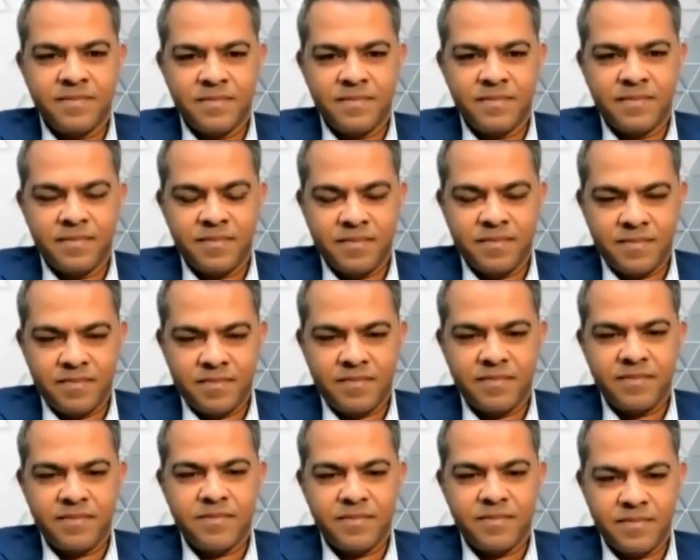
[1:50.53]

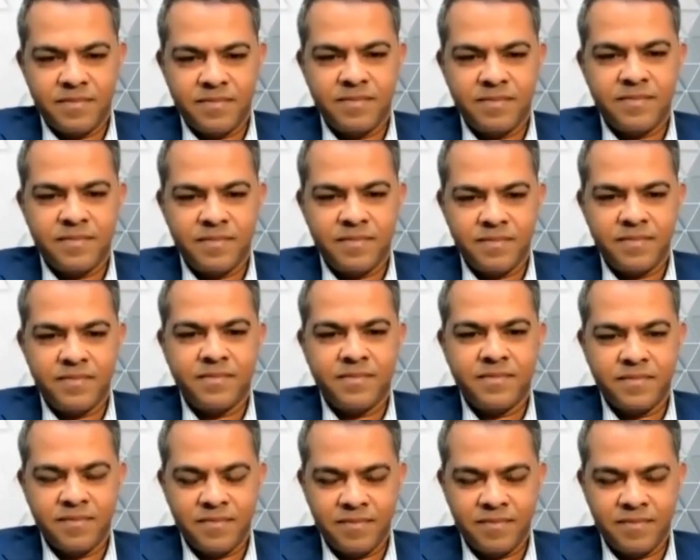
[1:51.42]

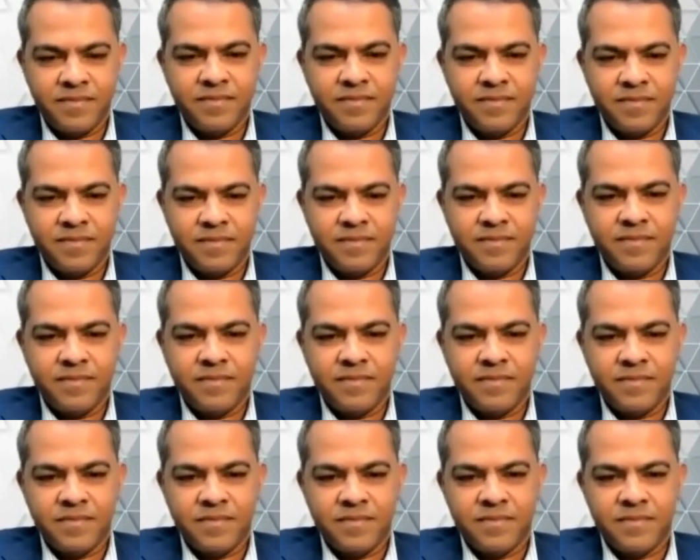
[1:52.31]

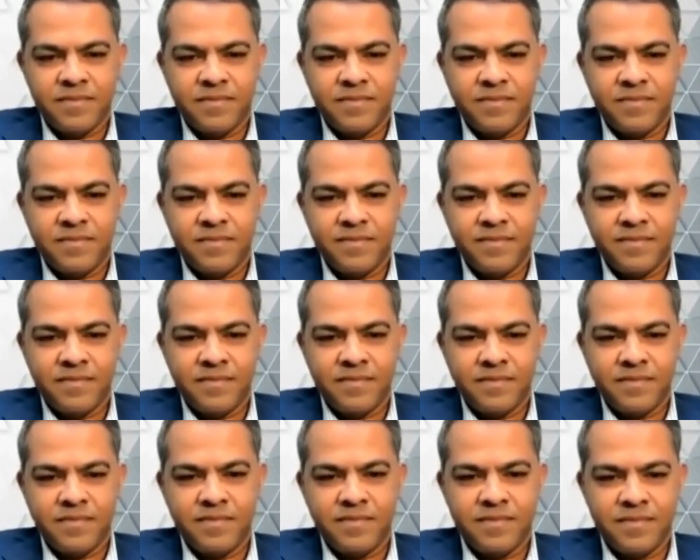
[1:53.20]

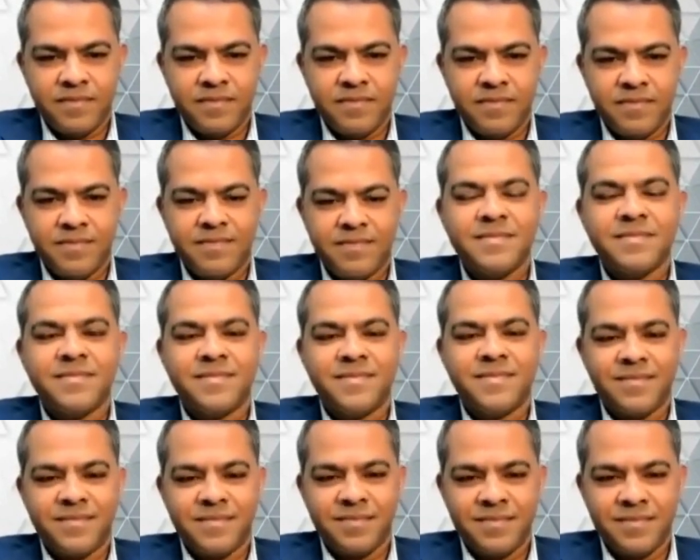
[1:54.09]

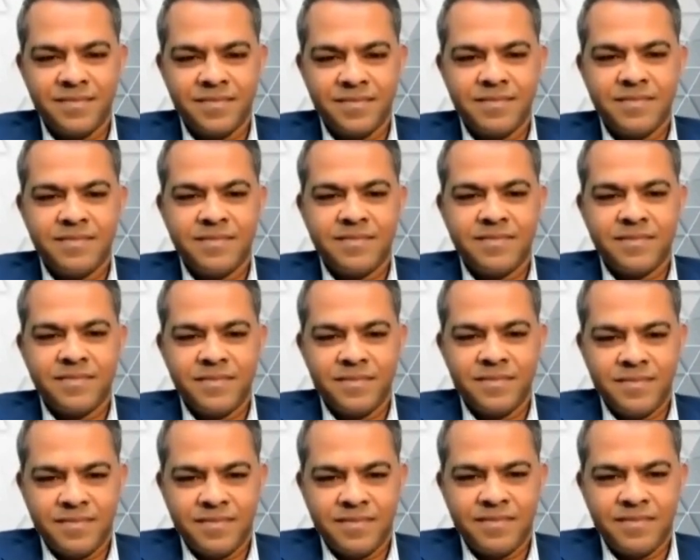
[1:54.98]

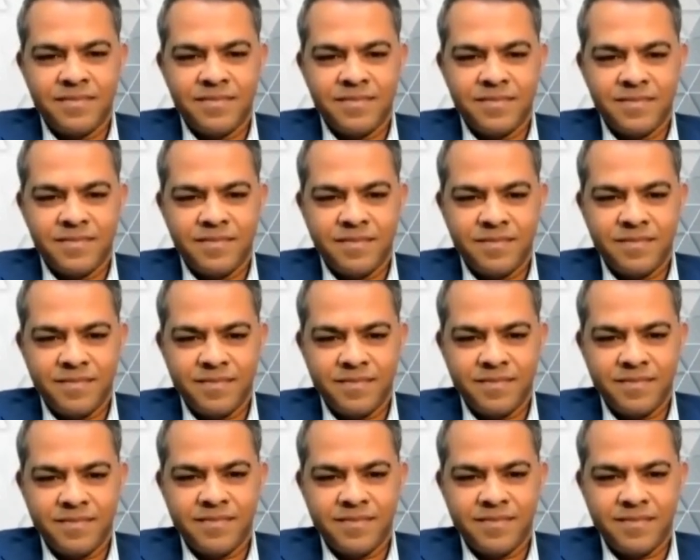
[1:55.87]
[no speech]